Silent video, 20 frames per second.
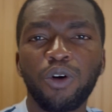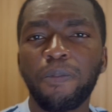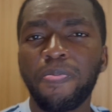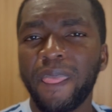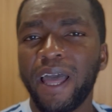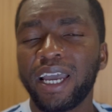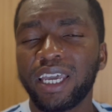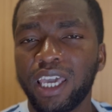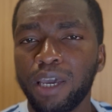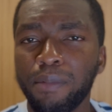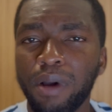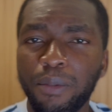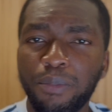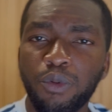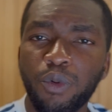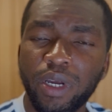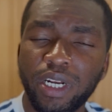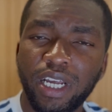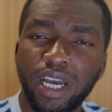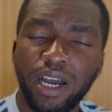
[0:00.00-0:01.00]
I came up
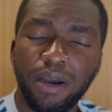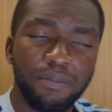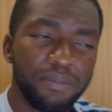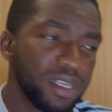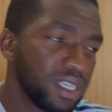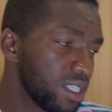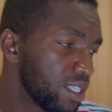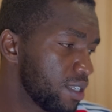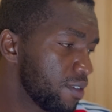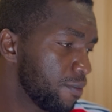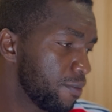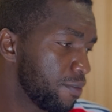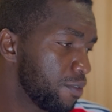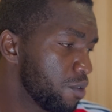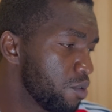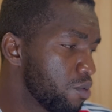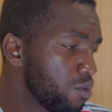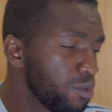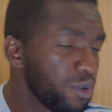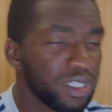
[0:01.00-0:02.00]
with this
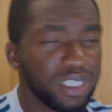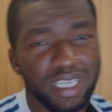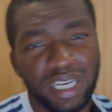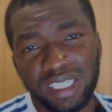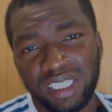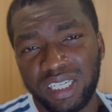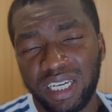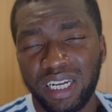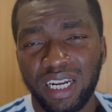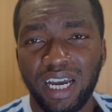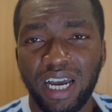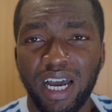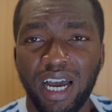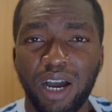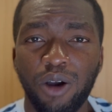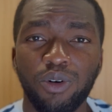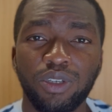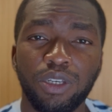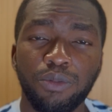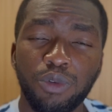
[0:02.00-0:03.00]
few research, and I
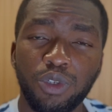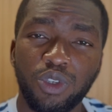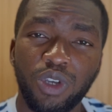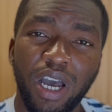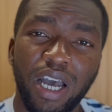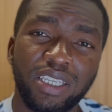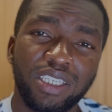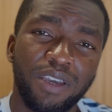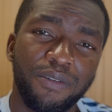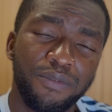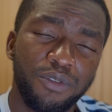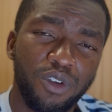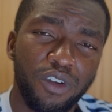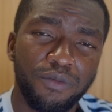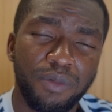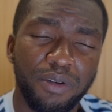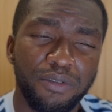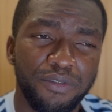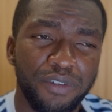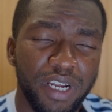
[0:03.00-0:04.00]
was able to ask a few of
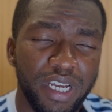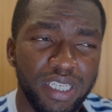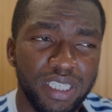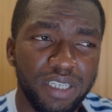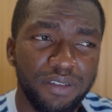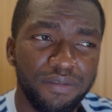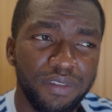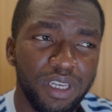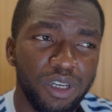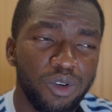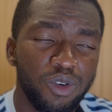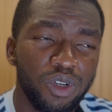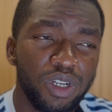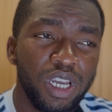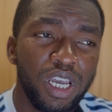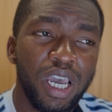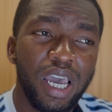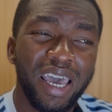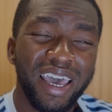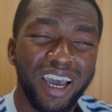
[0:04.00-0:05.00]
my friends if they could
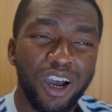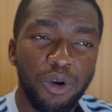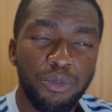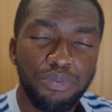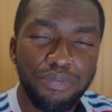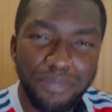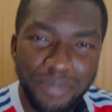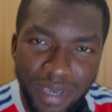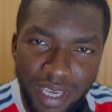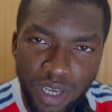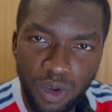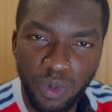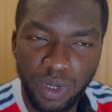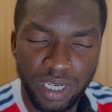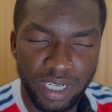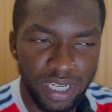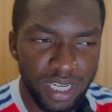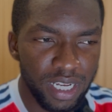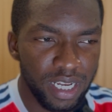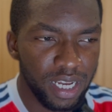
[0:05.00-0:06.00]
help me with
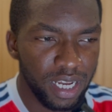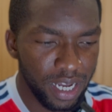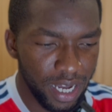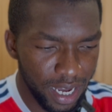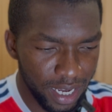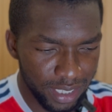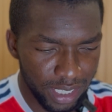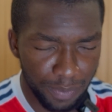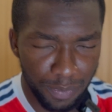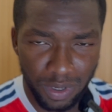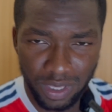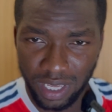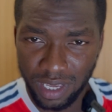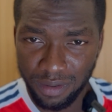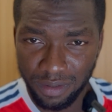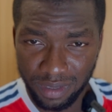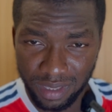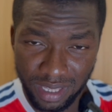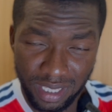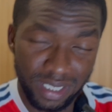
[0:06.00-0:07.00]
some of
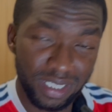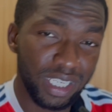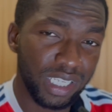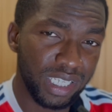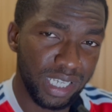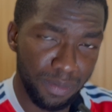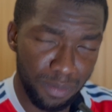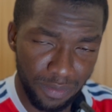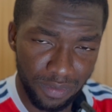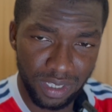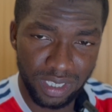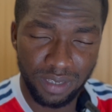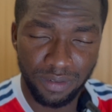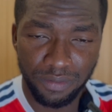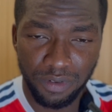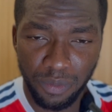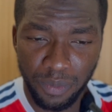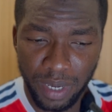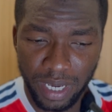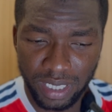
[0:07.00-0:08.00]
this
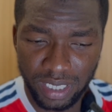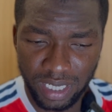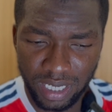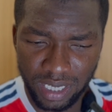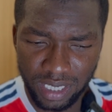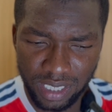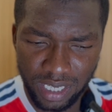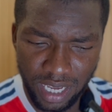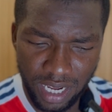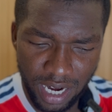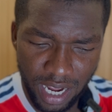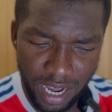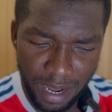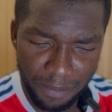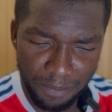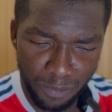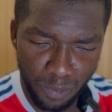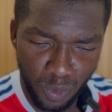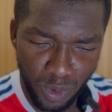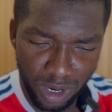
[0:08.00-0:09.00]
information.
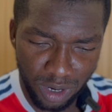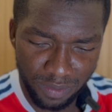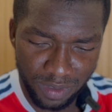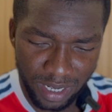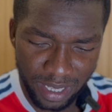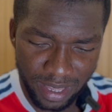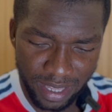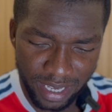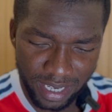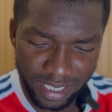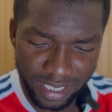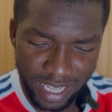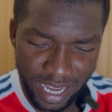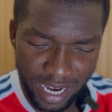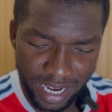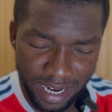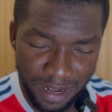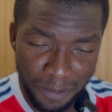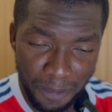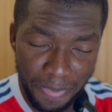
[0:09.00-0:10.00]
And one of the things
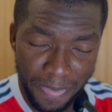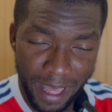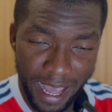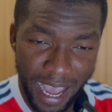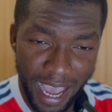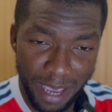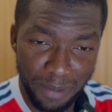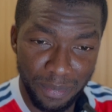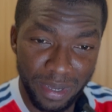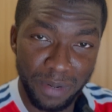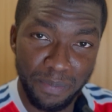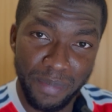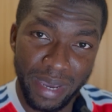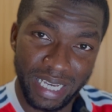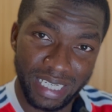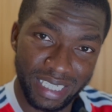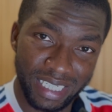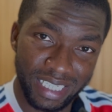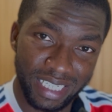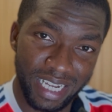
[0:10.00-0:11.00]
that I made
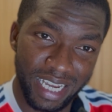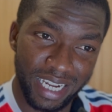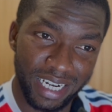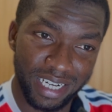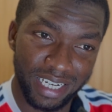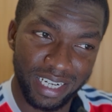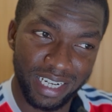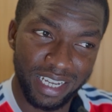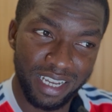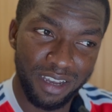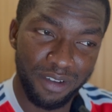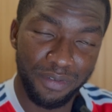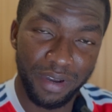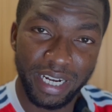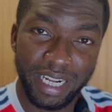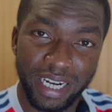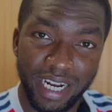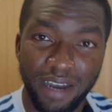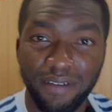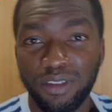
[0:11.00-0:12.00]
mention, and funny
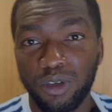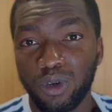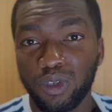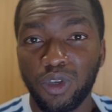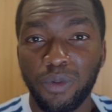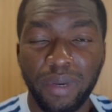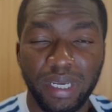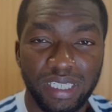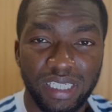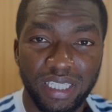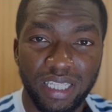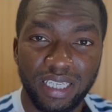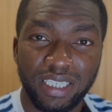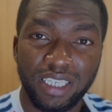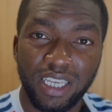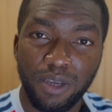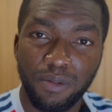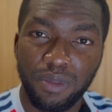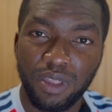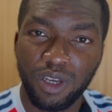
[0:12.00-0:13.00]
enough, they also mentioned the
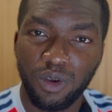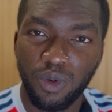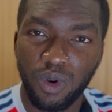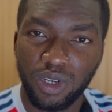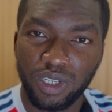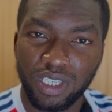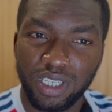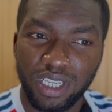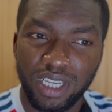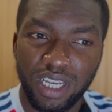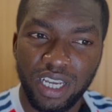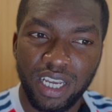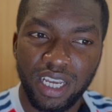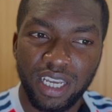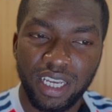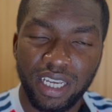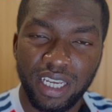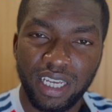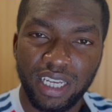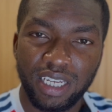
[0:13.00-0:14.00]
same thing,
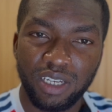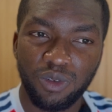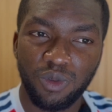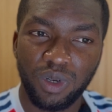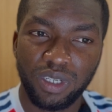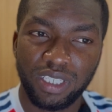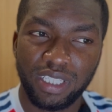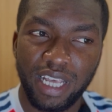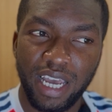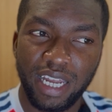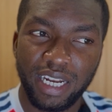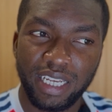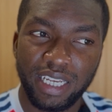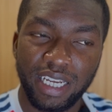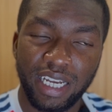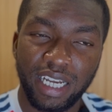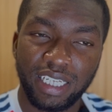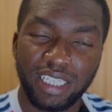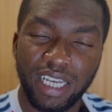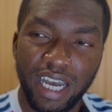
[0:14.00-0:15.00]
was that in
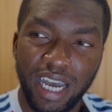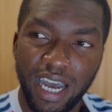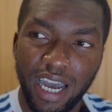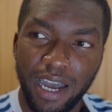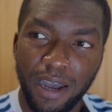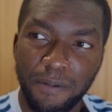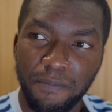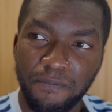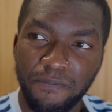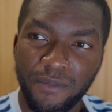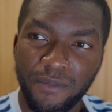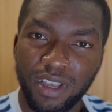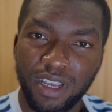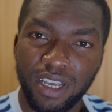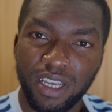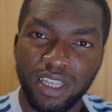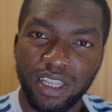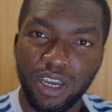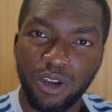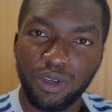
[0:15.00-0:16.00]
Qatar
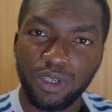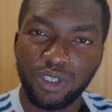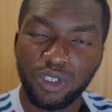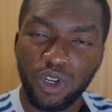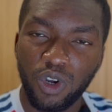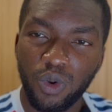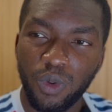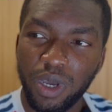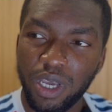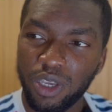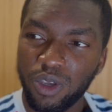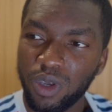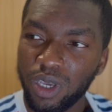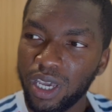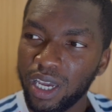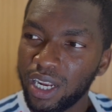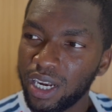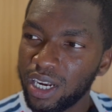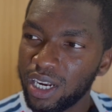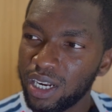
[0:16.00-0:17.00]
there is no way you
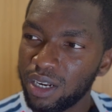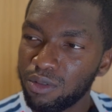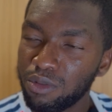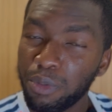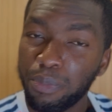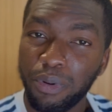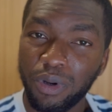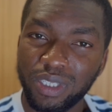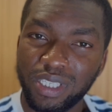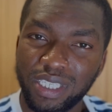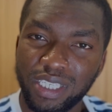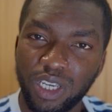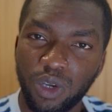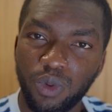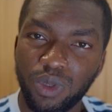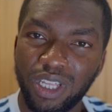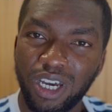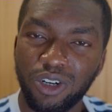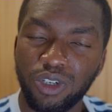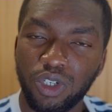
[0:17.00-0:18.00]
can report sick
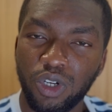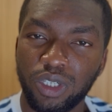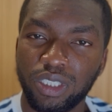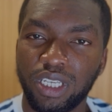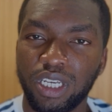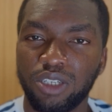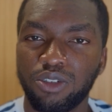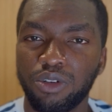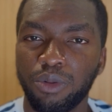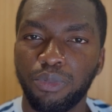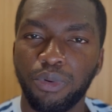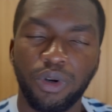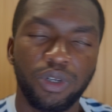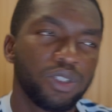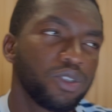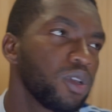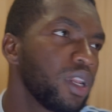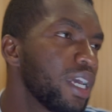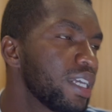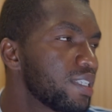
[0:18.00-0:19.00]
without doctor's report.
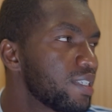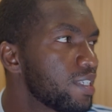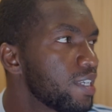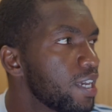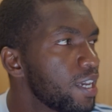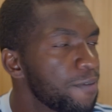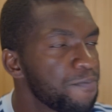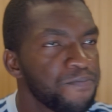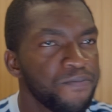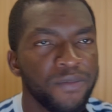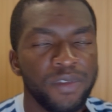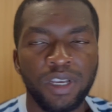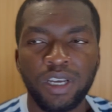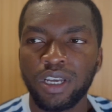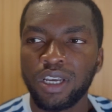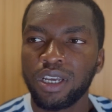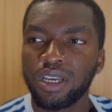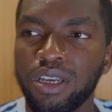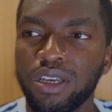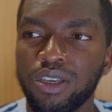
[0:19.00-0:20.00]
So let's say
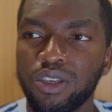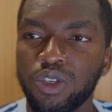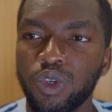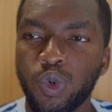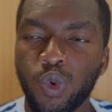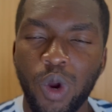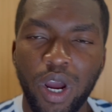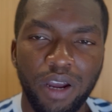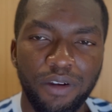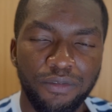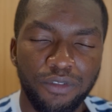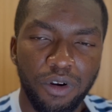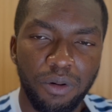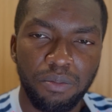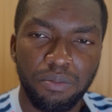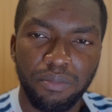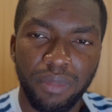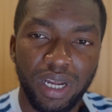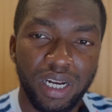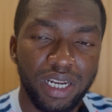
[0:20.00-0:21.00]
you work
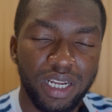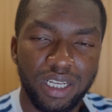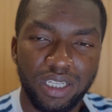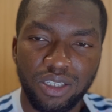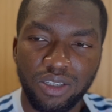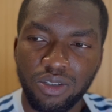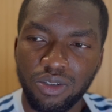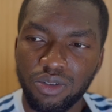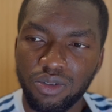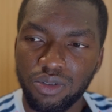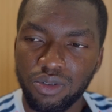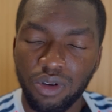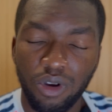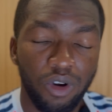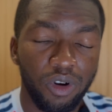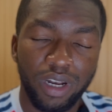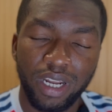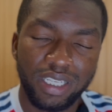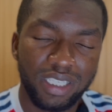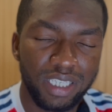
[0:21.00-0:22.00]
from let's
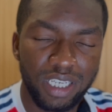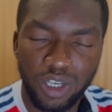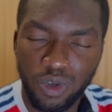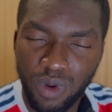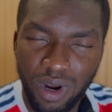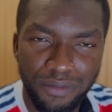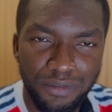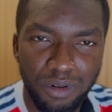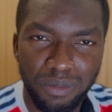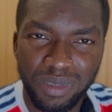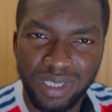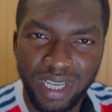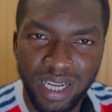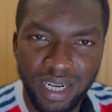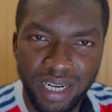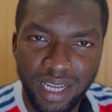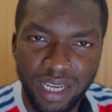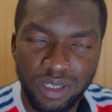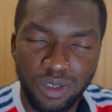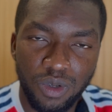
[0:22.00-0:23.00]
say you work from
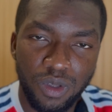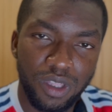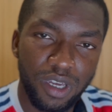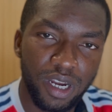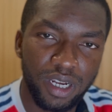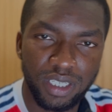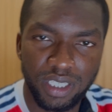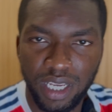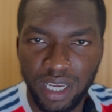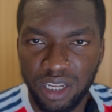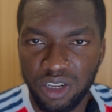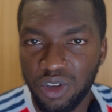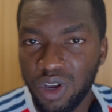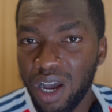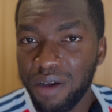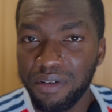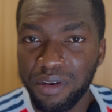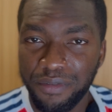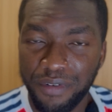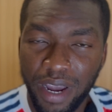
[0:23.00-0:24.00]
Sunday to Thursday and you
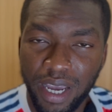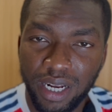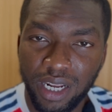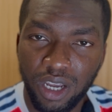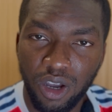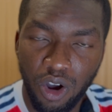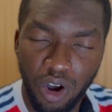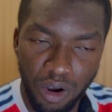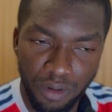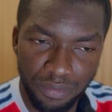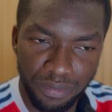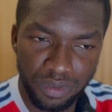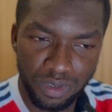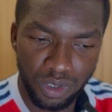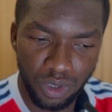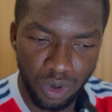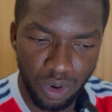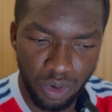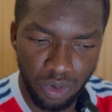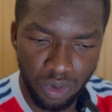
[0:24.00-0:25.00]
have a Friday off.
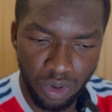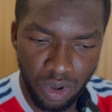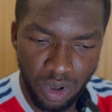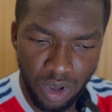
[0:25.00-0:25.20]
So